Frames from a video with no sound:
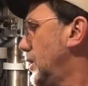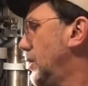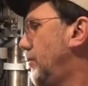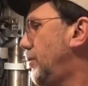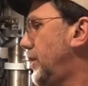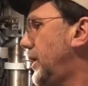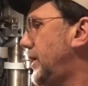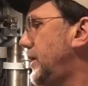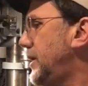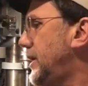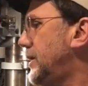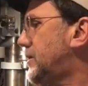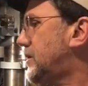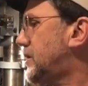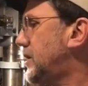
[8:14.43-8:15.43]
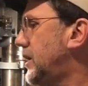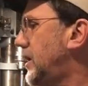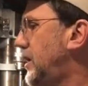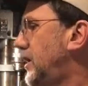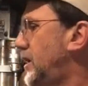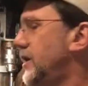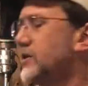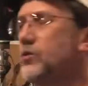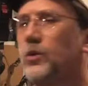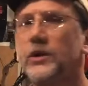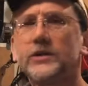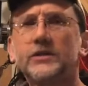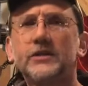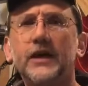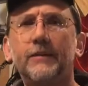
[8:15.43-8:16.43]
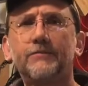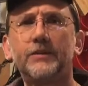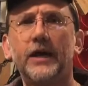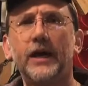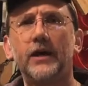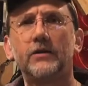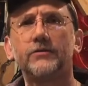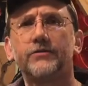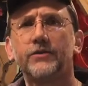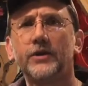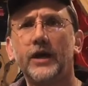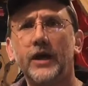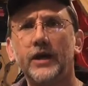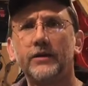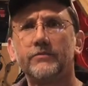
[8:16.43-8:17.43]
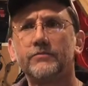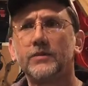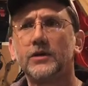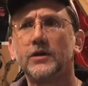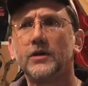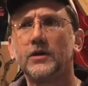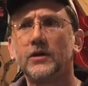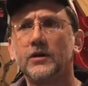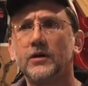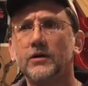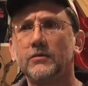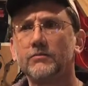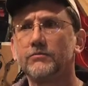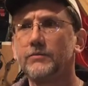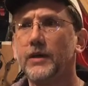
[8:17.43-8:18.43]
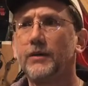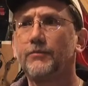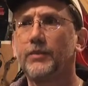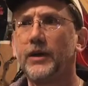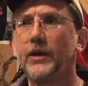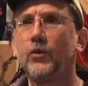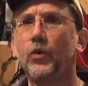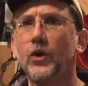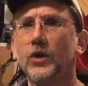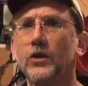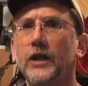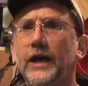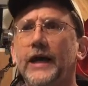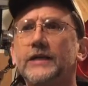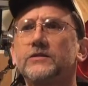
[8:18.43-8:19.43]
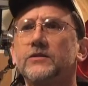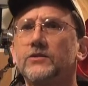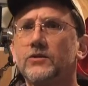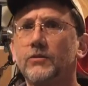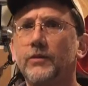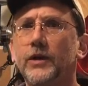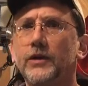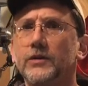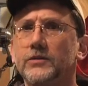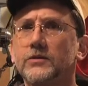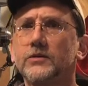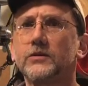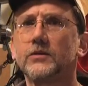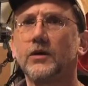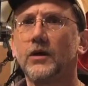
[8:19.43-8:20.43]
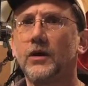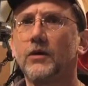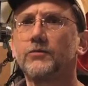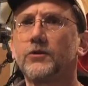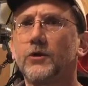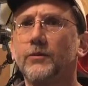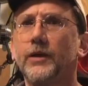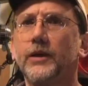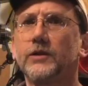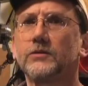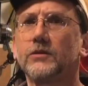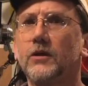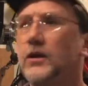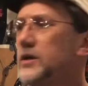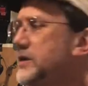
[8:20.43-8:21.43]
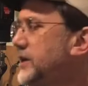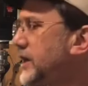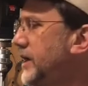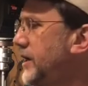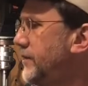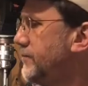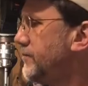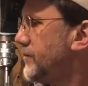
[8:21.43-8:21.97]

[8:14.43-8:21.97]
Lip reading: but it's one step down from that. But it will last a tremendous long time.